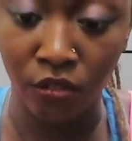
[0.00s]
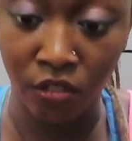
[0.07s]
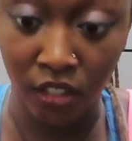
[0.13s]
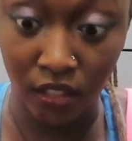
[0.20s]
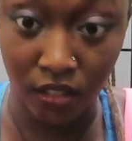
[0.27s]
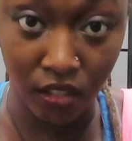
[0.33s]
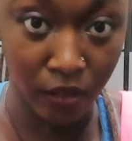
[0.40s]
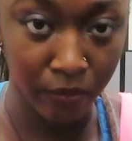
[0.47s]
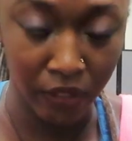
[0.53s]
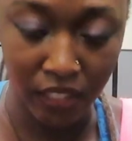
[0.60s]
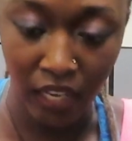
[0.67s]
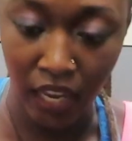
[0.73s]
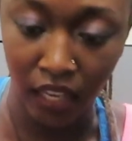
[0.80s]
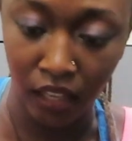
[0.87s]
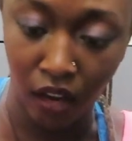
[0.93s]
You just simply
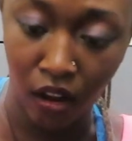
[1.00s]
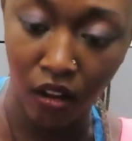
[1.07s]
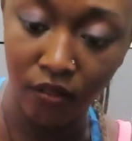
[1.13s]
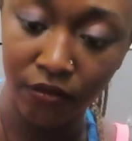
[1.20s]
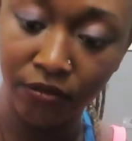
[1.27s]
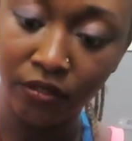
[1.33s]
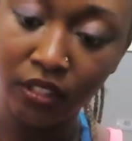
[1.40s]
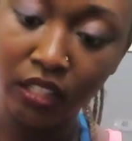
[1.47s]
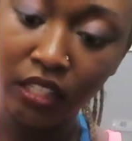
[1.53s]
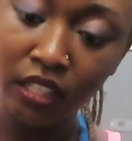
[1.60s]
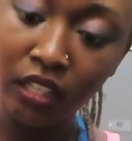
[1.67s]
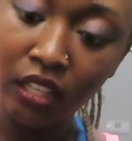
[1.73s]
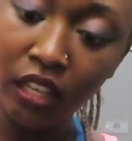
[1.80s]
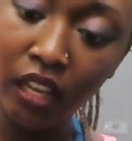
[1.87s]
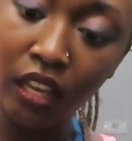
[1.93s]
take it off
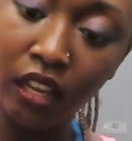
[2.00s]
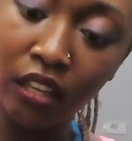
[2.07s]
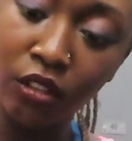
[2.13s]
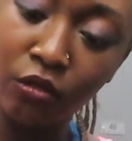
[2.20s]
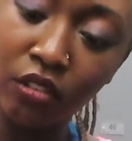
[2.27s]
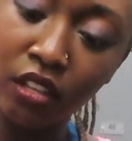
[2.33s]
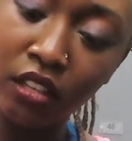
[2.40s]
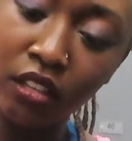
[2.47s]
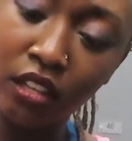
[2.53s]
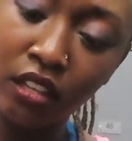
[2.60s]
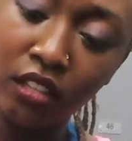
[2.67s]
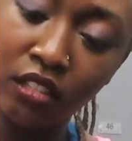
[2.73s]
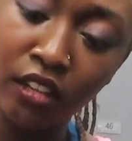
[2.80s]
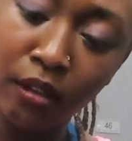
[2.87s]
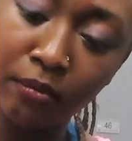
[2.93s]
and you
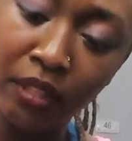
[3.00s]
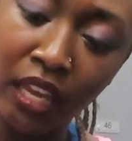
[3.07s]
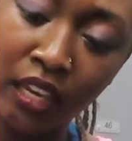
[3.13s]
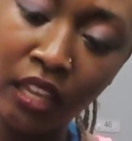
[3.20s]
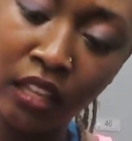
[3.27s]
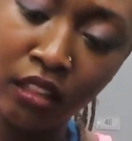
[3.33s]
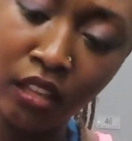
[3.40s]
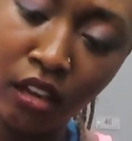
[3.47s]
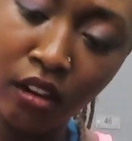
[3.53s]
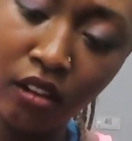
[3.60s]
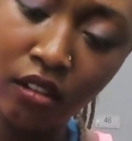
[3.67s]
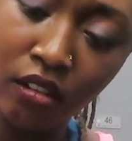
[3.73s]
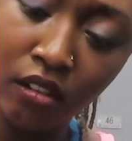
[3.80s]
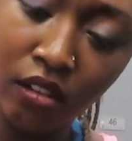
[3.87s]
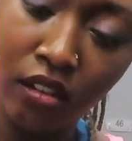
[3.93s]
can dump that in
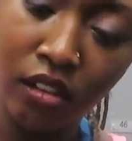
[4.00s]
there.